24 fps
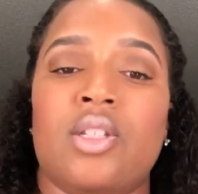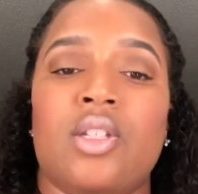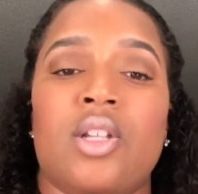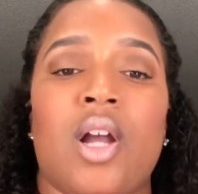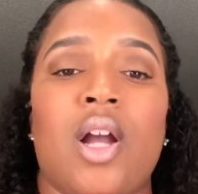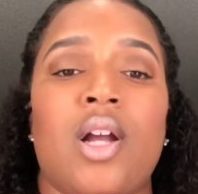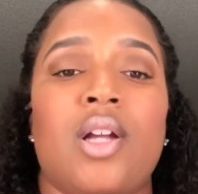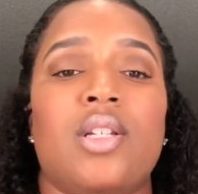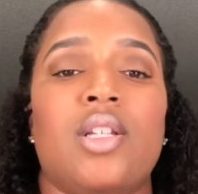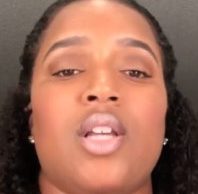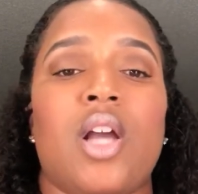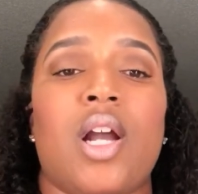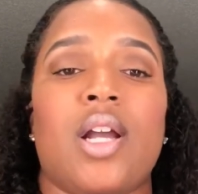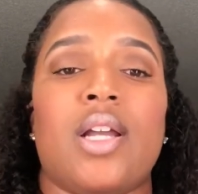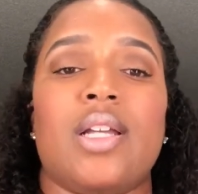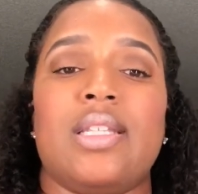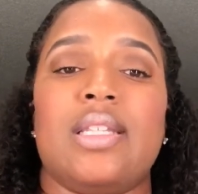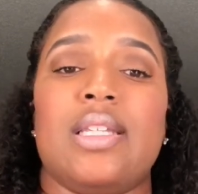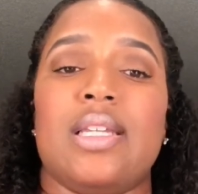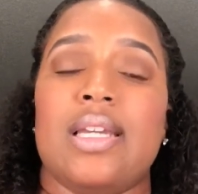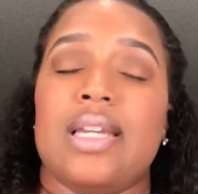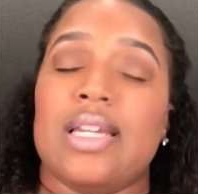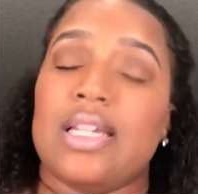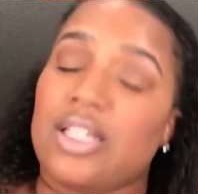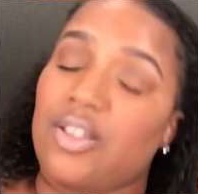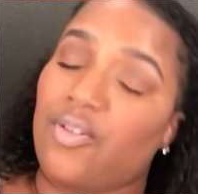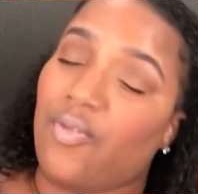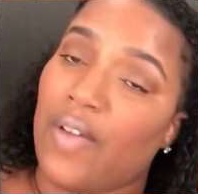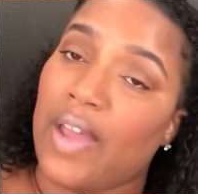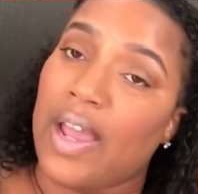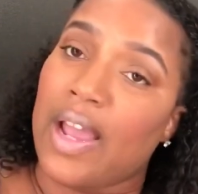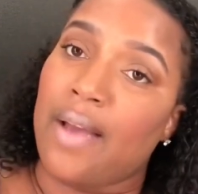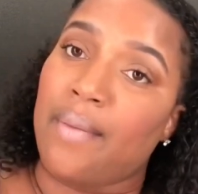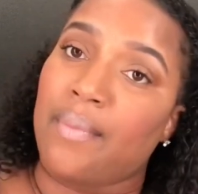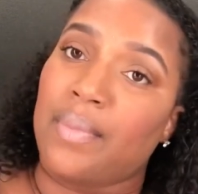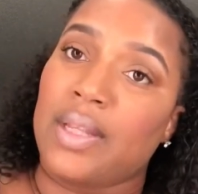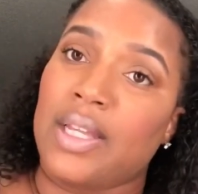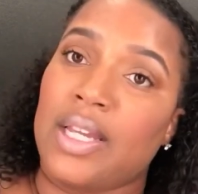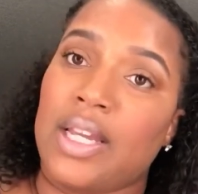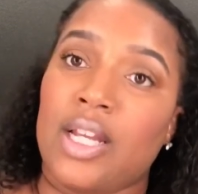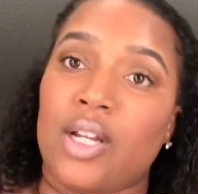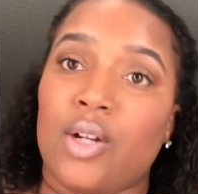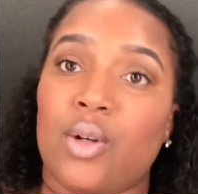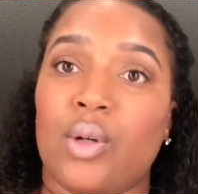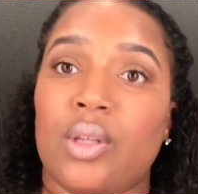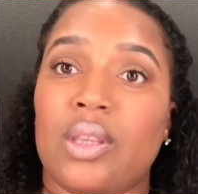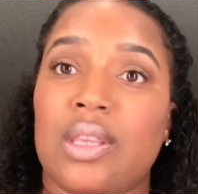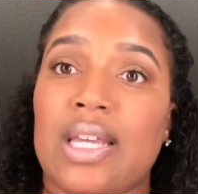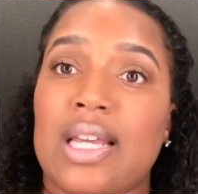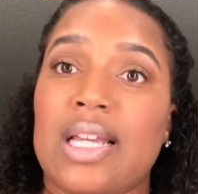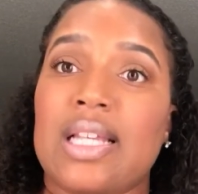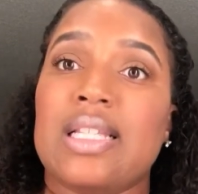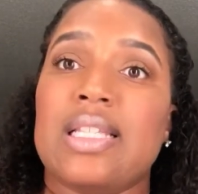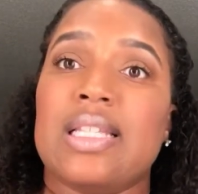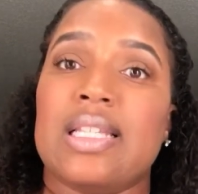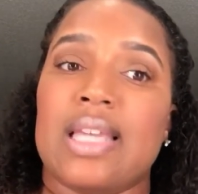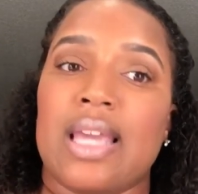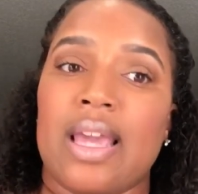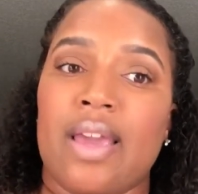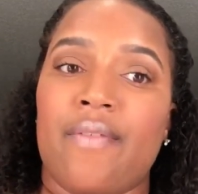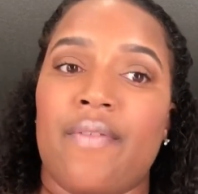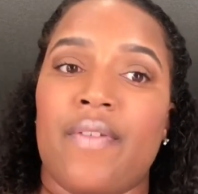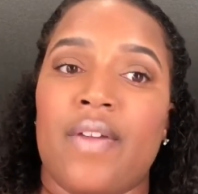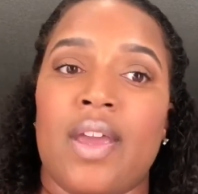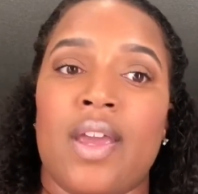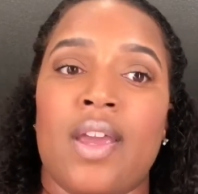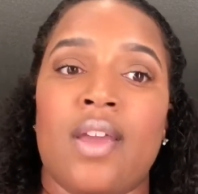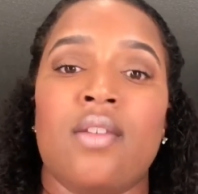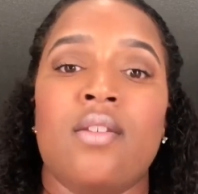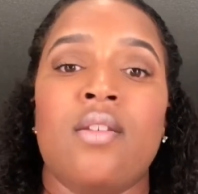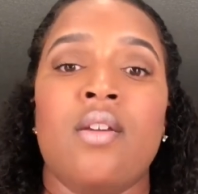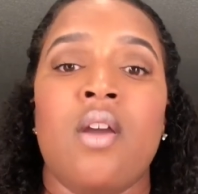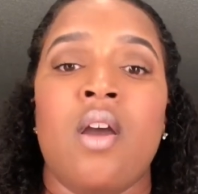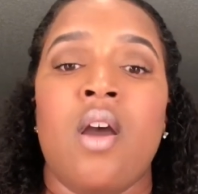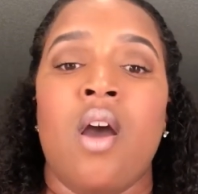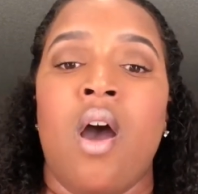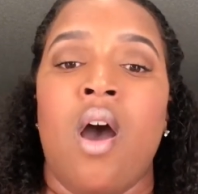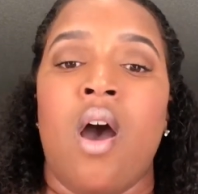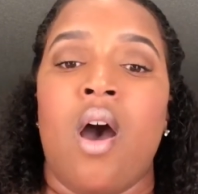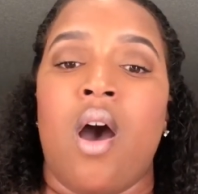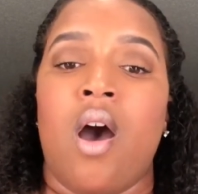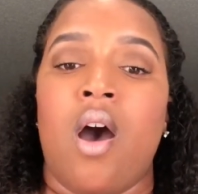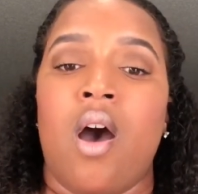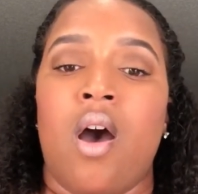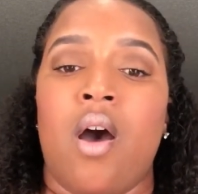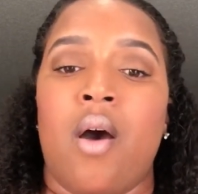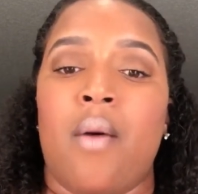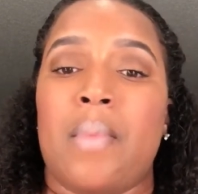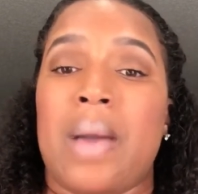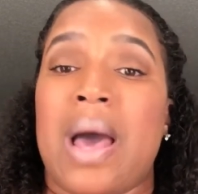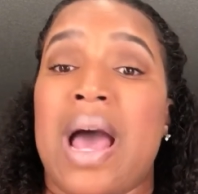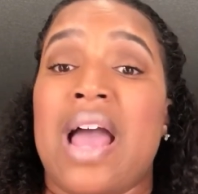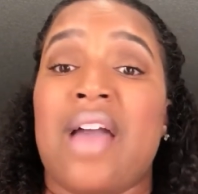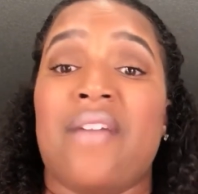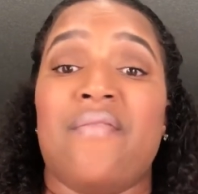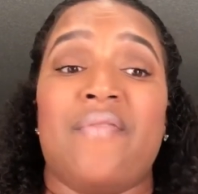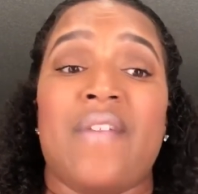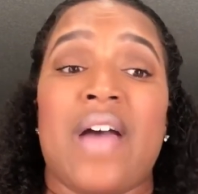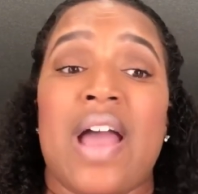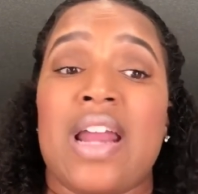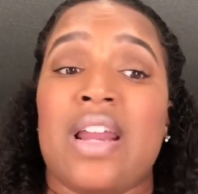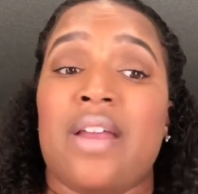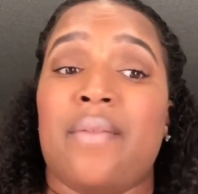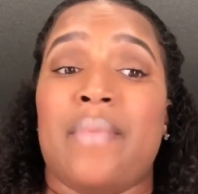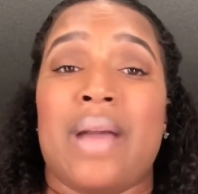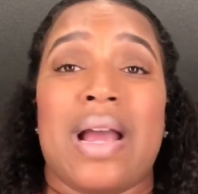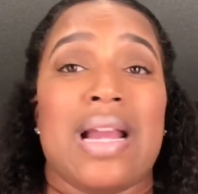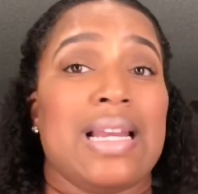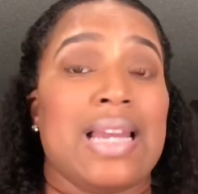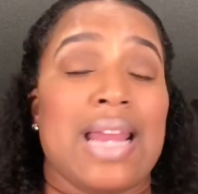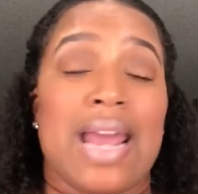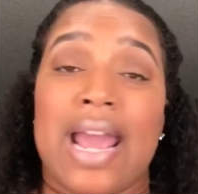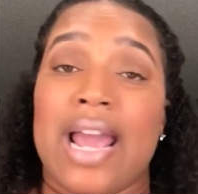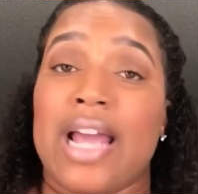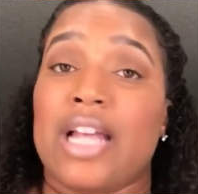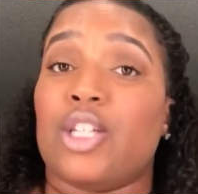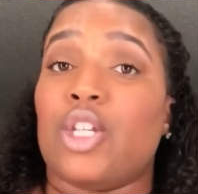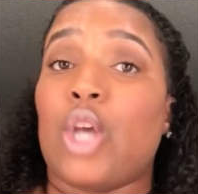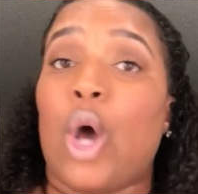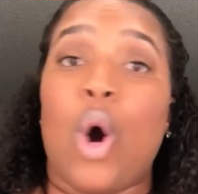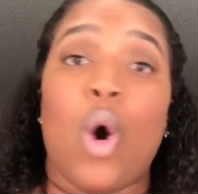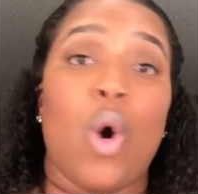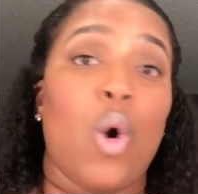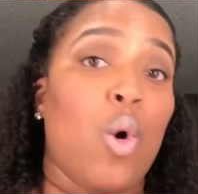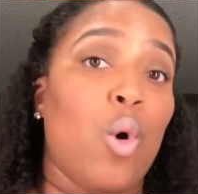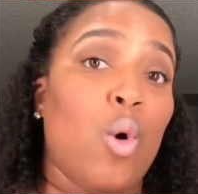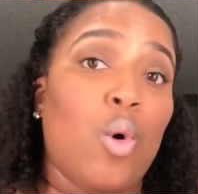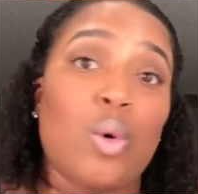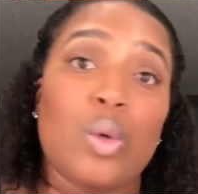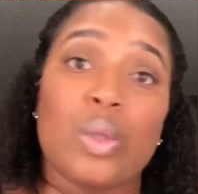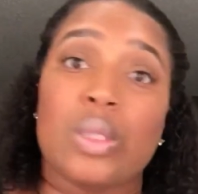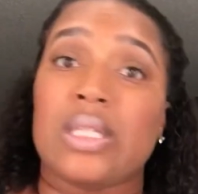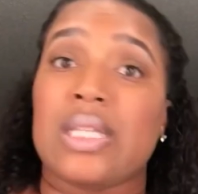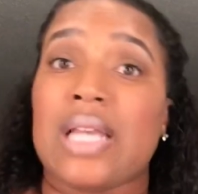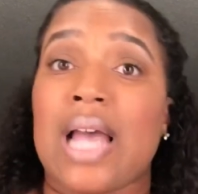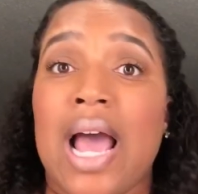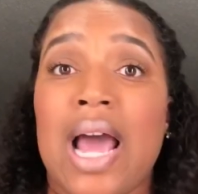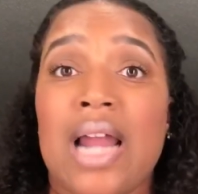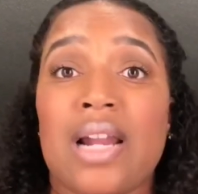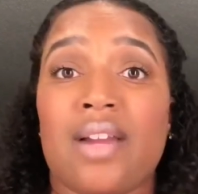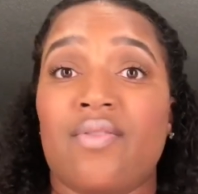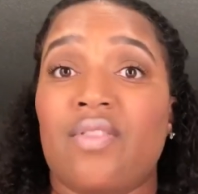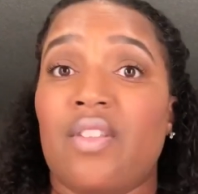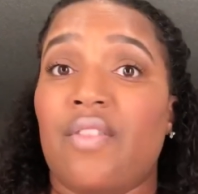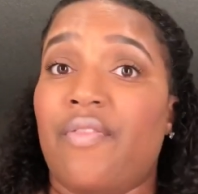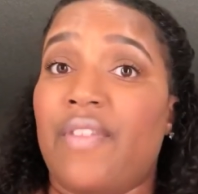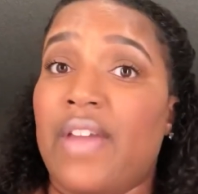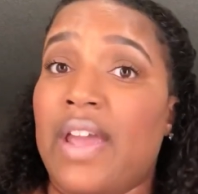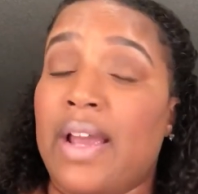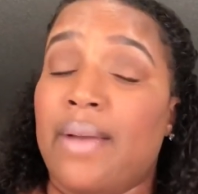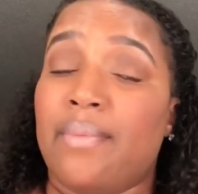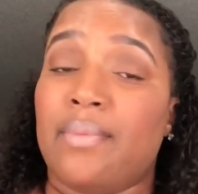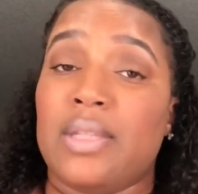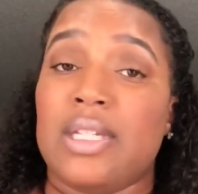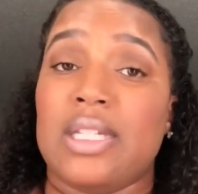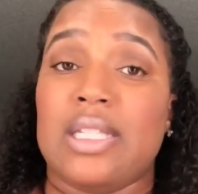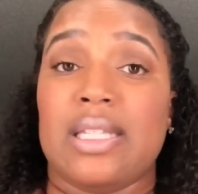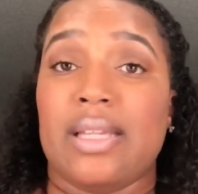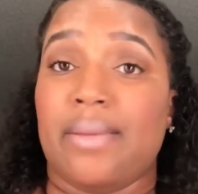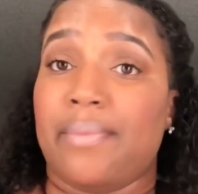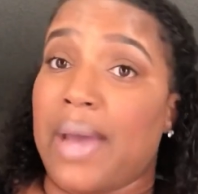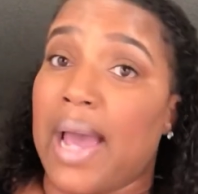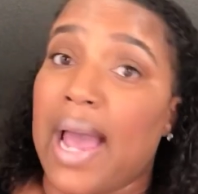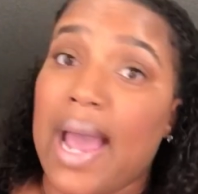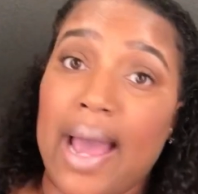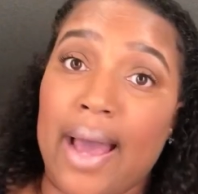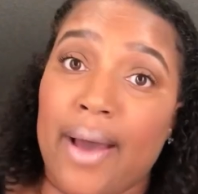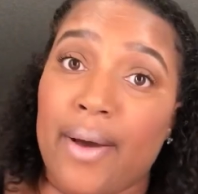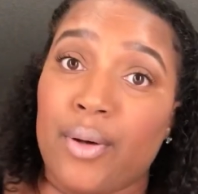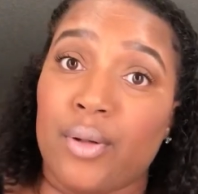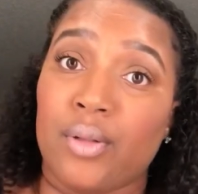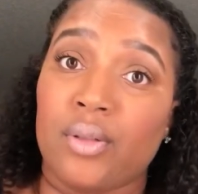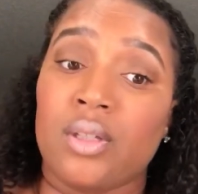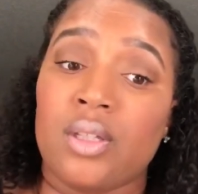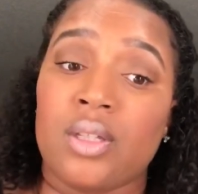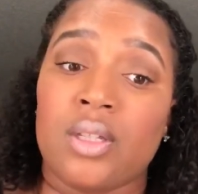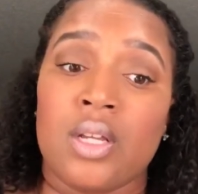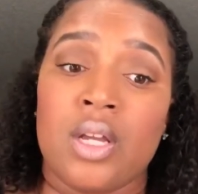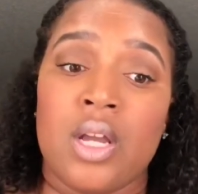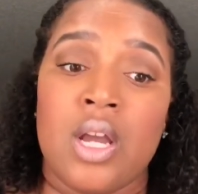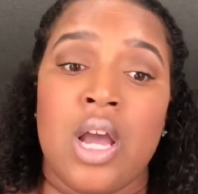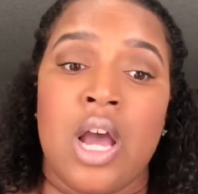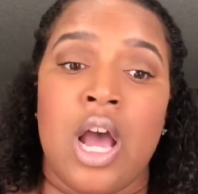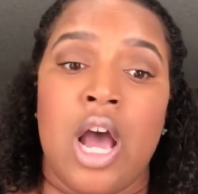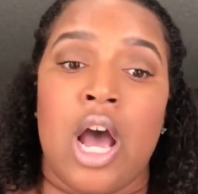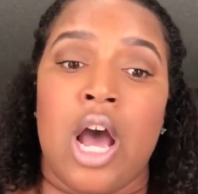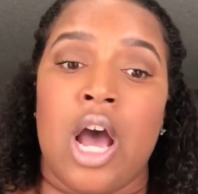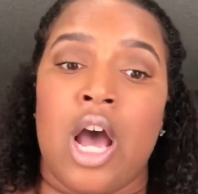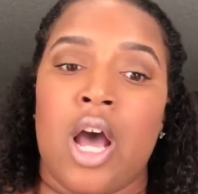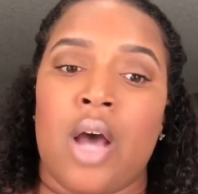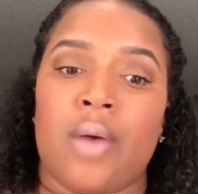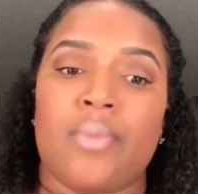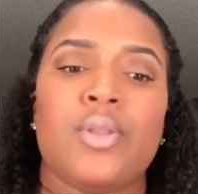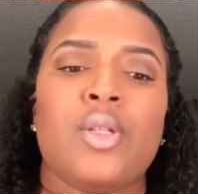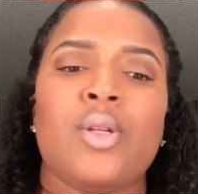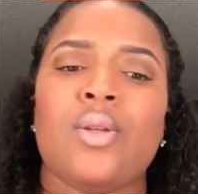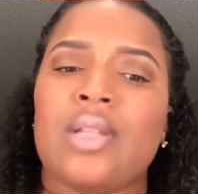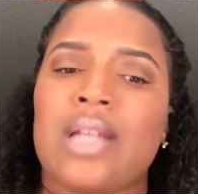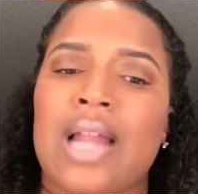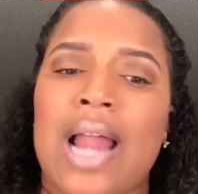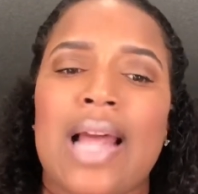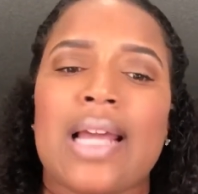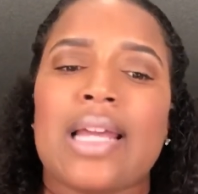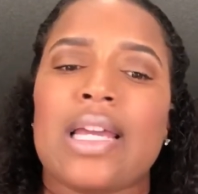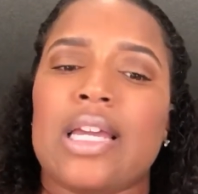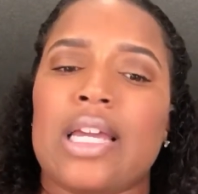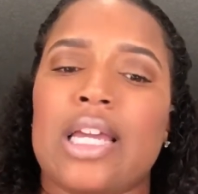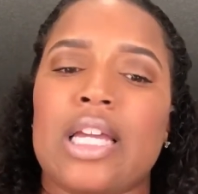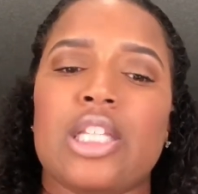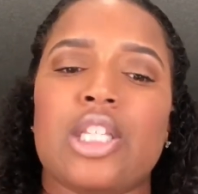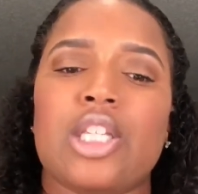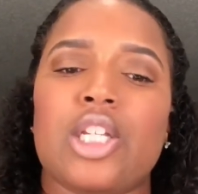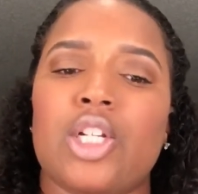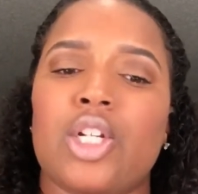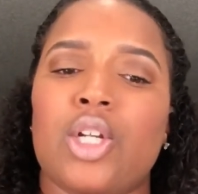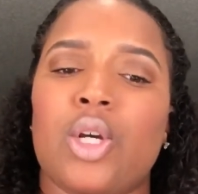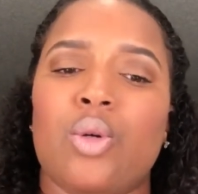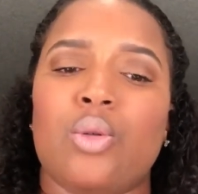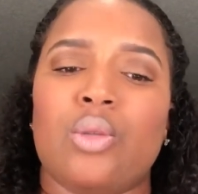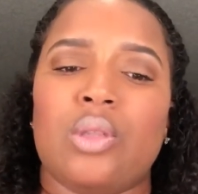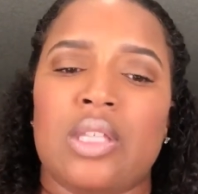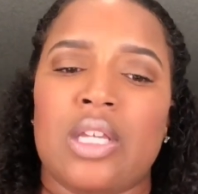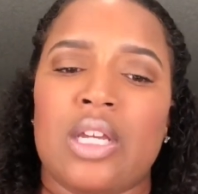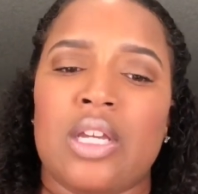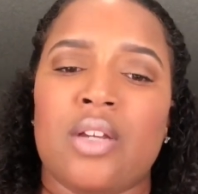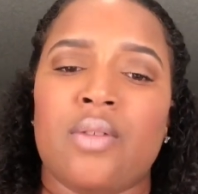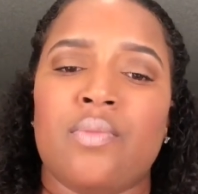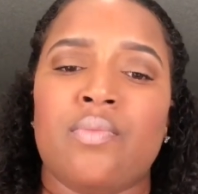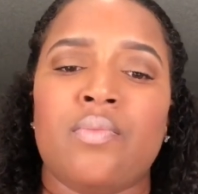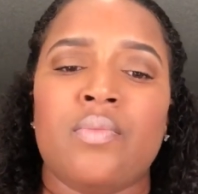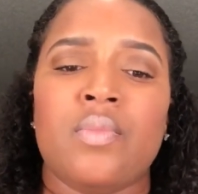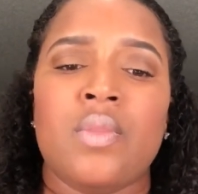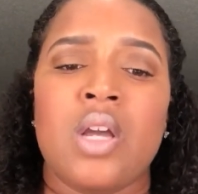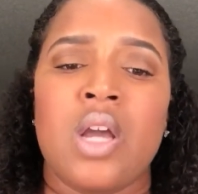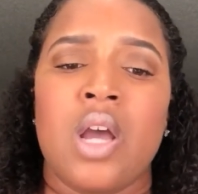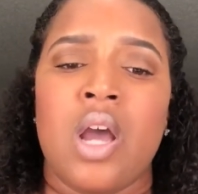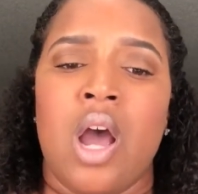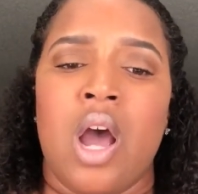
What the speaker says: start talking to his family, and on Thanksgiving, I invited my dad's whole side of the family to my house so that I could get to know them.